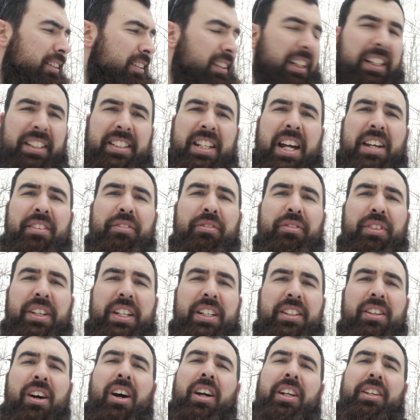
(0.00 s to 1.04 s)
like 10
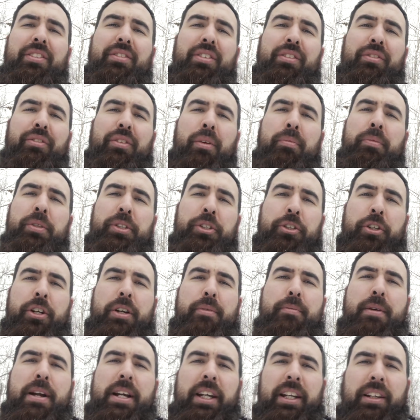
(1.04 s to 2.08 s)
feet, not even from this tree
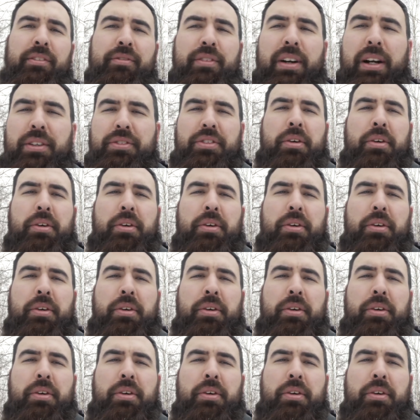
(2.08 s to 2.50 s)
break and found